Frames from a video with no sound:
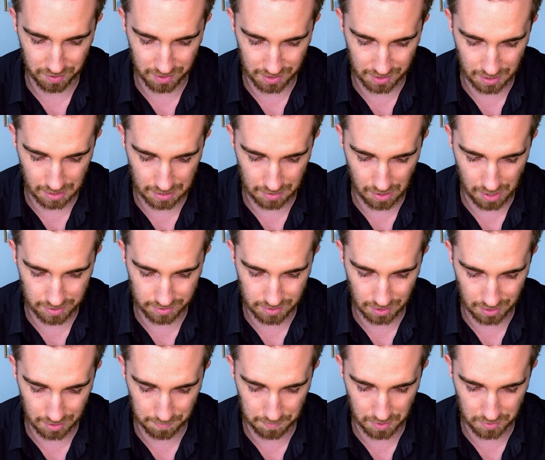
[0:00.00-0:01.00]
in
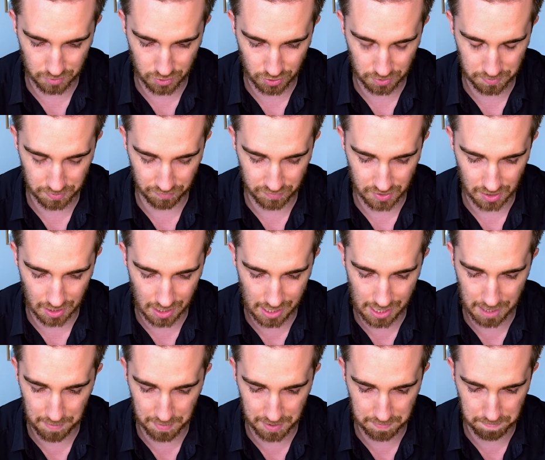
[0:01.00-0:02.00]
terms of
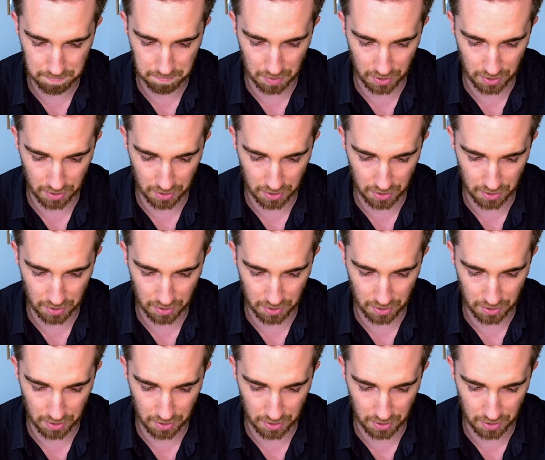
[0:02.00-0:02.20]
time and